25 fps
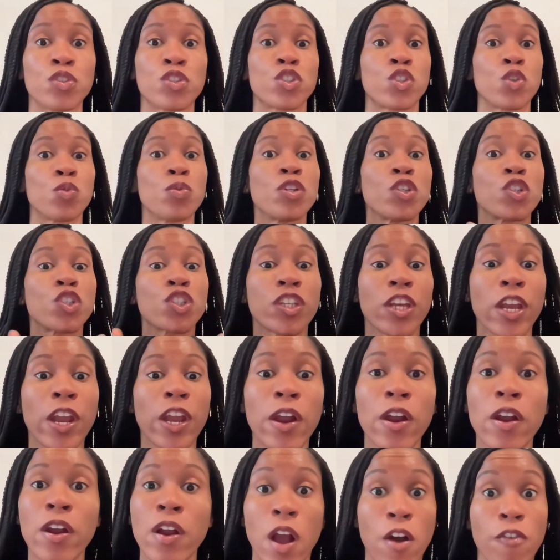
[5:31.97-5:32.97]
Do we
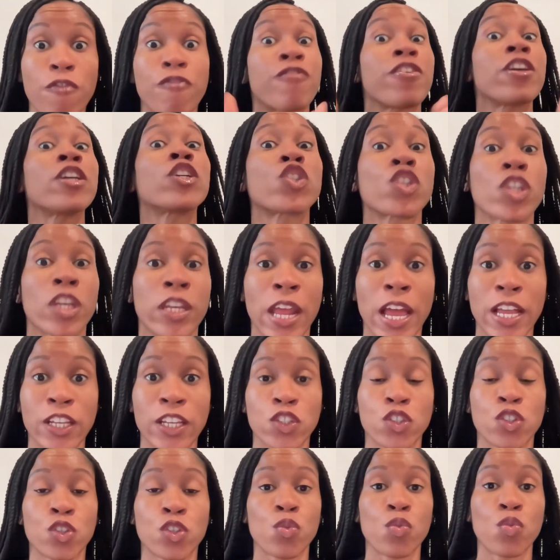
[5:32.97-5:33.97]
share a vision as
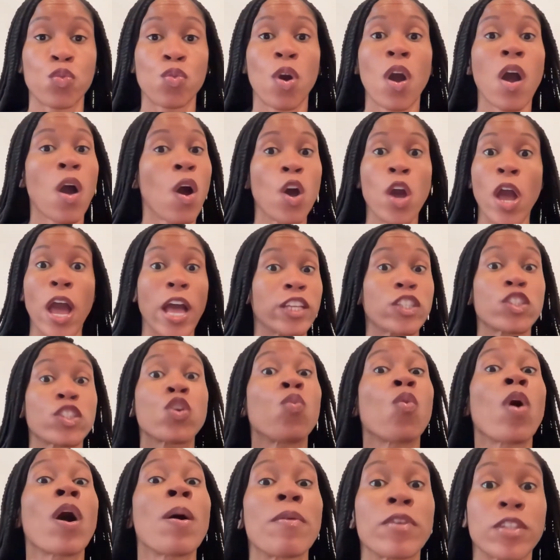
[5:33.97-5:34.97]
to
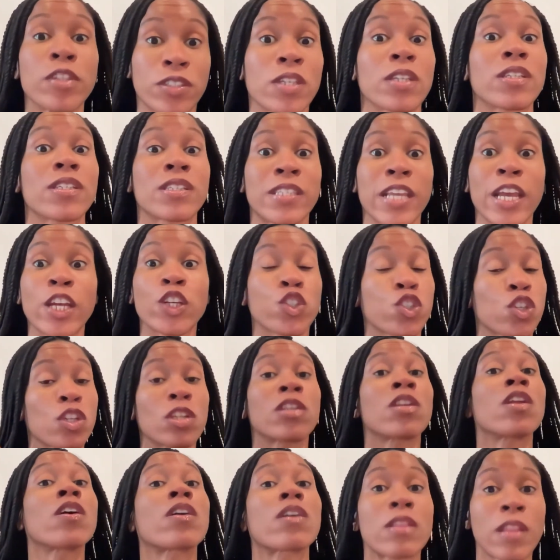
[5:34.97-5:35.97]
what success should
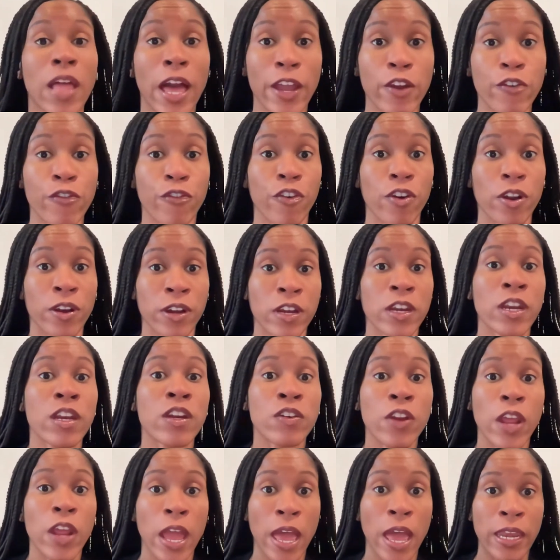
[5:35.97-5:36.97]
look like for an
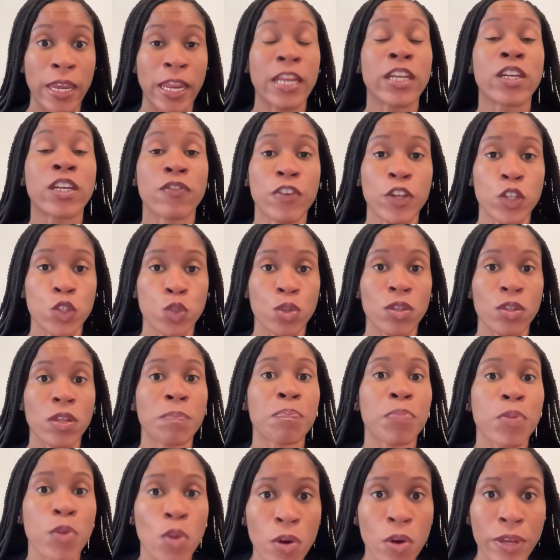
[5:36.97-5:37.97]
individual
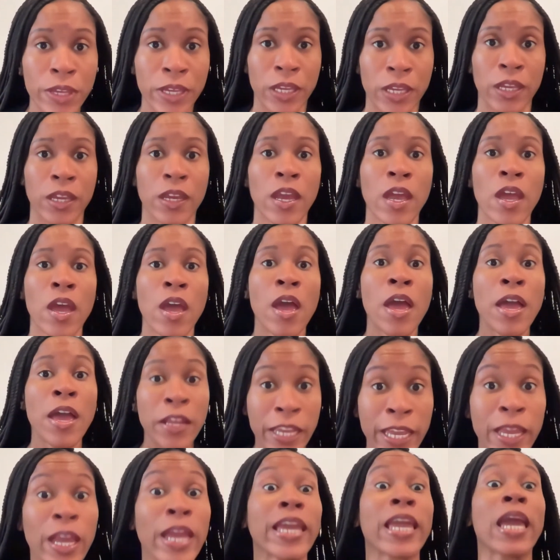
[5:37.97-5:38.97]
employee?
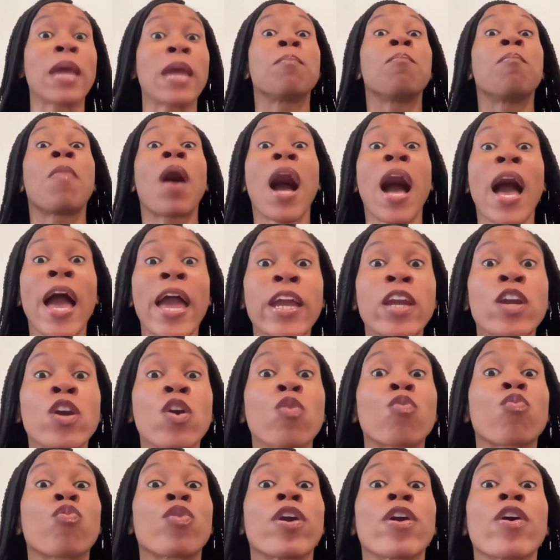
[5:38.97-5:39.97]
Can my
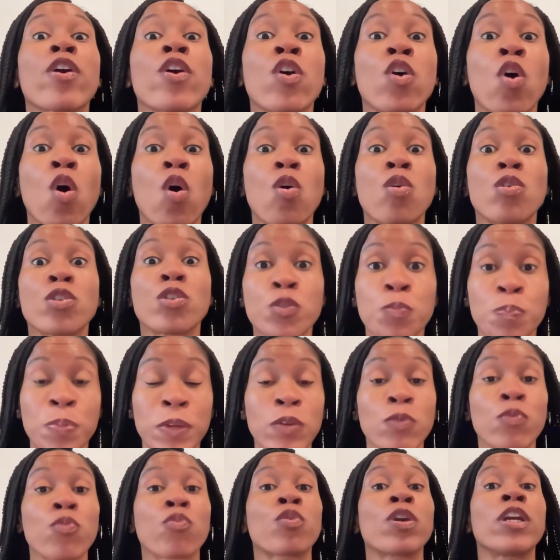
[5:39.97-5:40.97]
career goals be
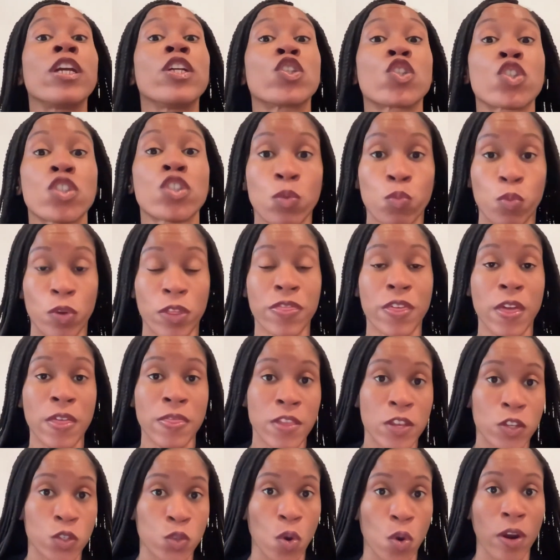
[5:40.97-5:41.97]
reached within
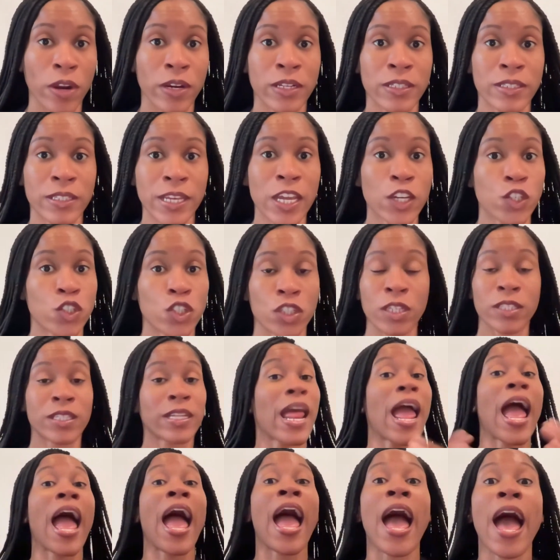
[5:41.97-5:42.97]
this organization? Does it
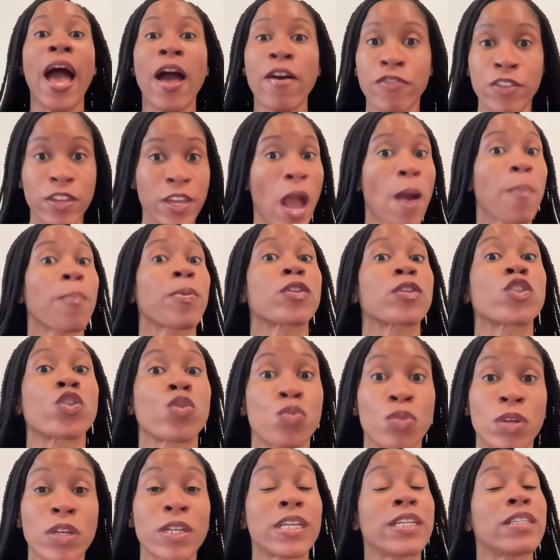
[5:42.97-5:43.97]
have the
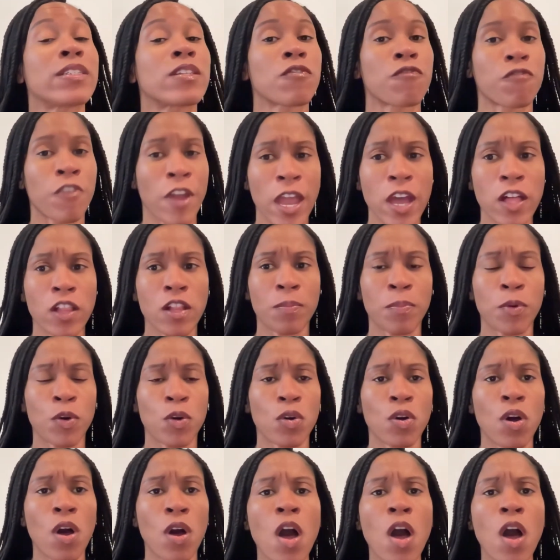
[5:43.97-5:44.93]
opportunities available?